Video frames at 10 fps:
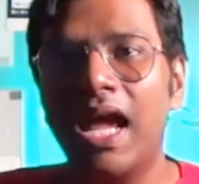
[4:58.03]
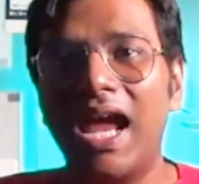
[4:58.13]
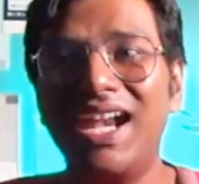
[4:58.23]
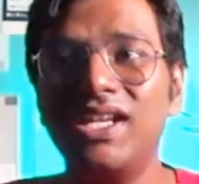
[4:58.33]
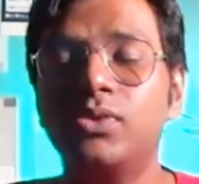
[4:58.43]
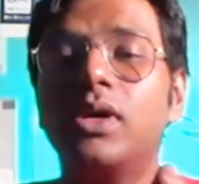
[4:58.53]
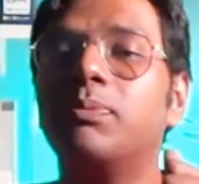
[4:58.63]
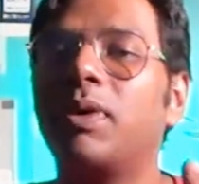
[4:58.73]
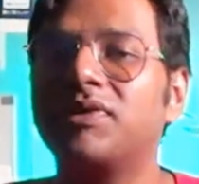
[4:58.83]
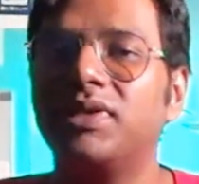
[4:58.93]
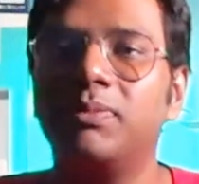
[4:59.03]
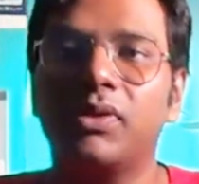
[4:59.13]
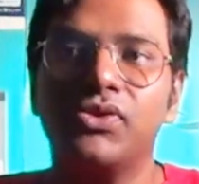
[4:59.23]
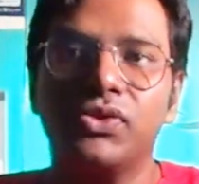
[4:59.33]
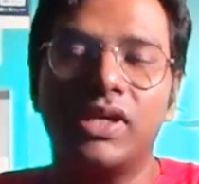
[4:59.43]
and you are puzzled
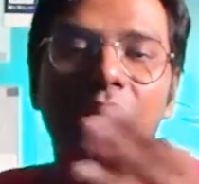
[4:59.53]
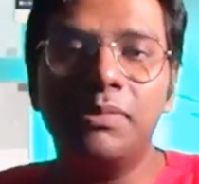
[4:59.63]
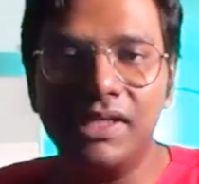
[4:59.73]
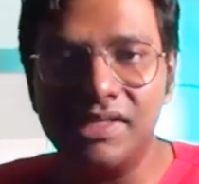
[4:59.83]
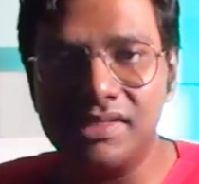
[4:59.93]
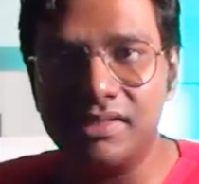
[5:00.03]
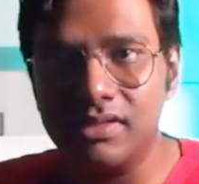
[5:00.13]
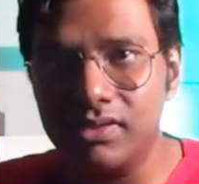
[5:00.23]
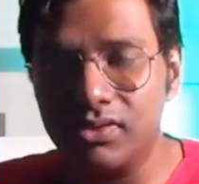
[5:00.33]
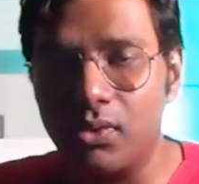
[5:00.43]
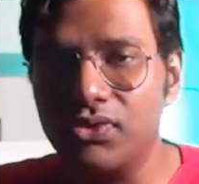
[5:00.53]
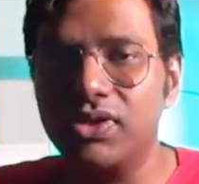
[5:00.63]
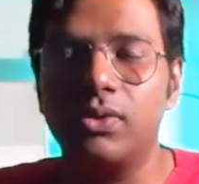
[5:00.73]
because your diabetes scores are